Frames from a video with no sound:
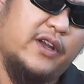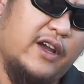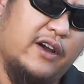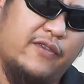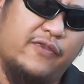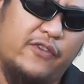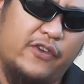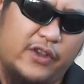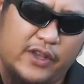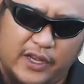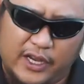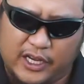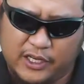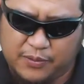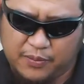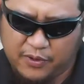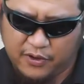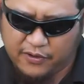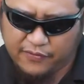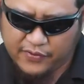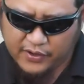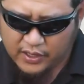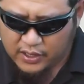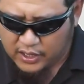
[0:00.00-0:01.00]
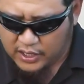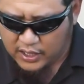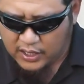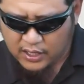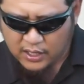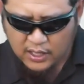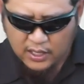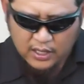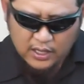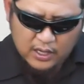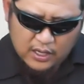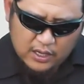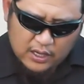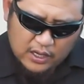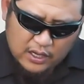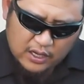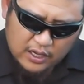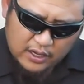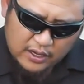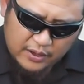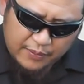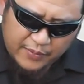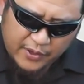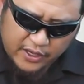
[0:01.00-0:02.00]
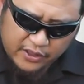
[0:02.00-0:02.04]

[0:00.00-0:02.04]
out for you guys perfectly. Um,